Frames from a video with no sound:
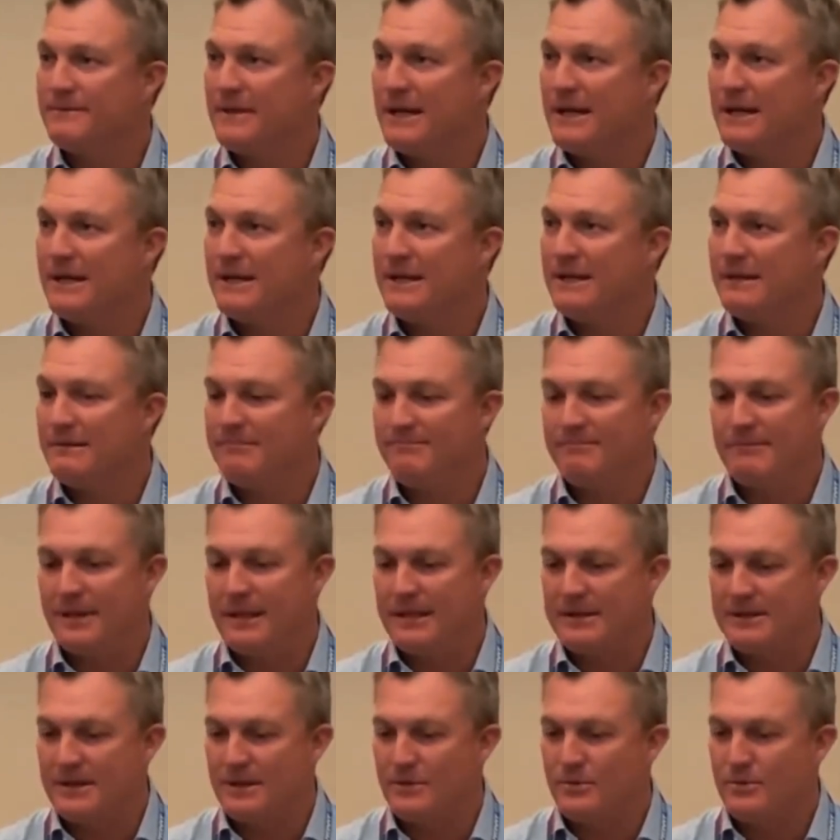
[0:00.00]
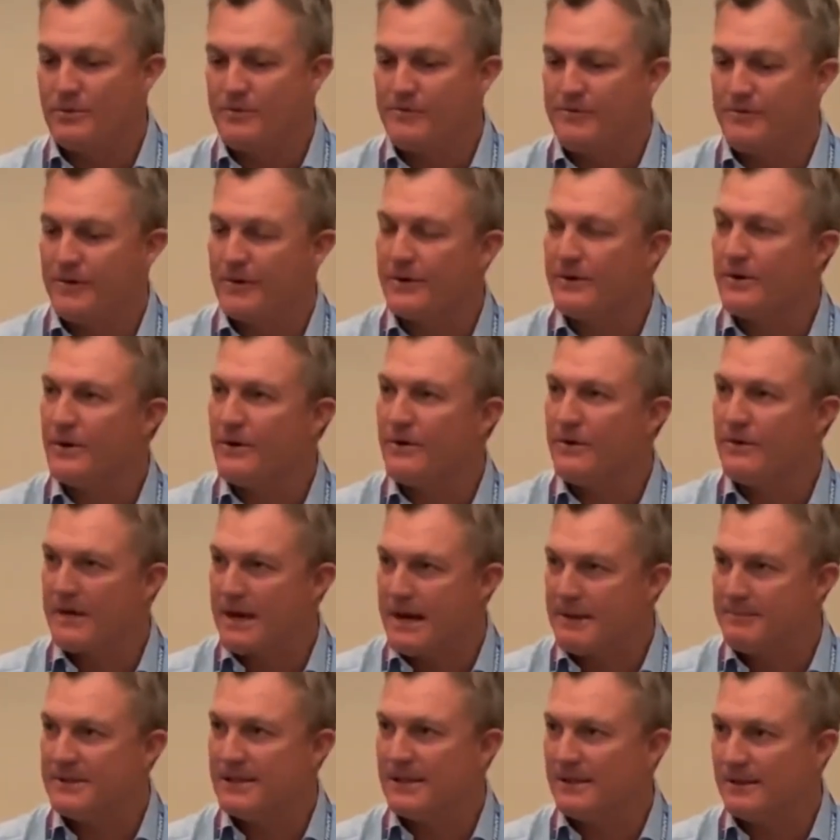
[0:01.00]
And is there room for growth?
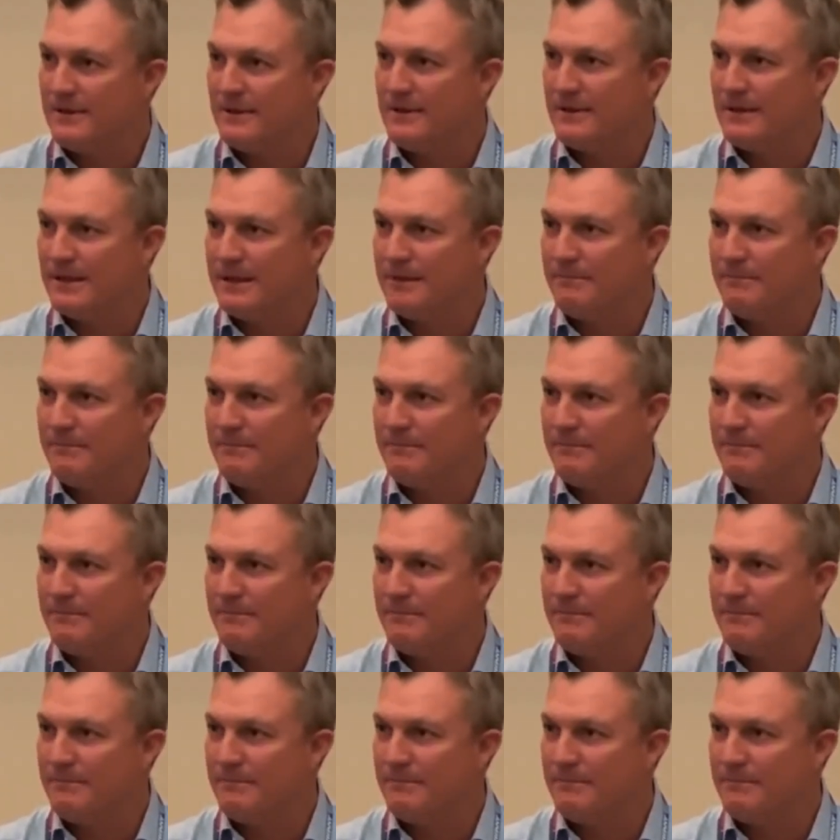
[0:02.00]
Absolutely.